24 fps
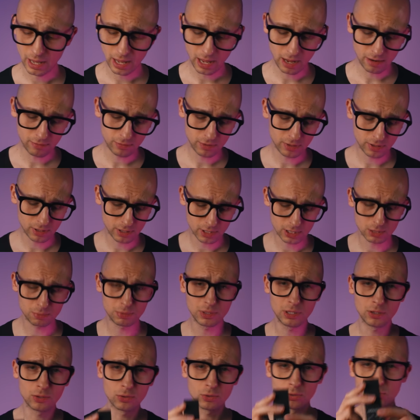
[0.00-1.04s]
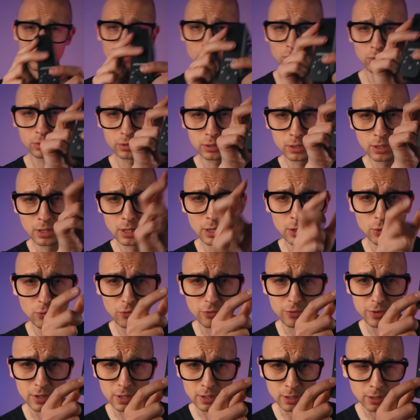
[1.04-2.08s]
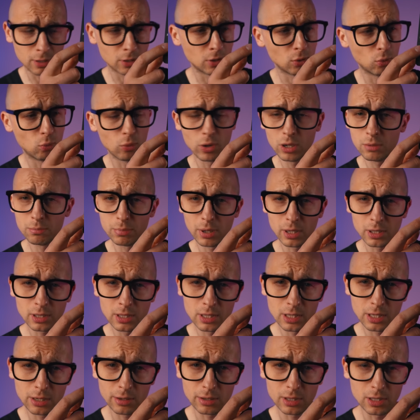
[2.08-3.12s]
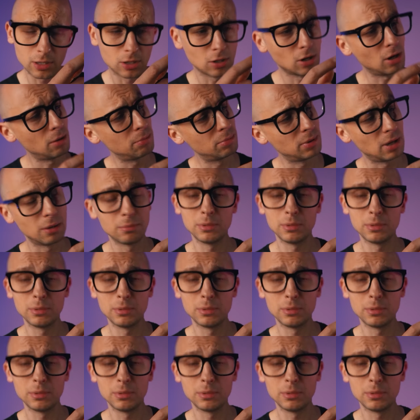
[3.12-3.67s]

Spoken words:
Everything is being controlled via one button here at the top.